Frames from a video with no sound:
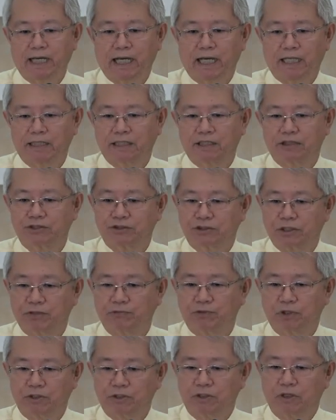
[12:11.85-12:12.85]
and the tree
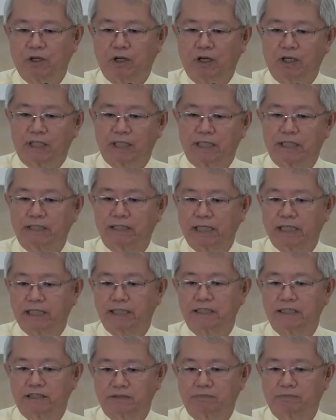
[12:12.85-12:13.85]
will no longer
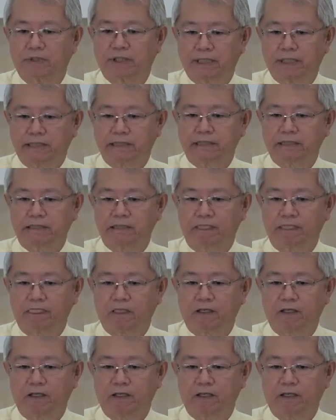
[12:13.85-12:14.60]
take its place.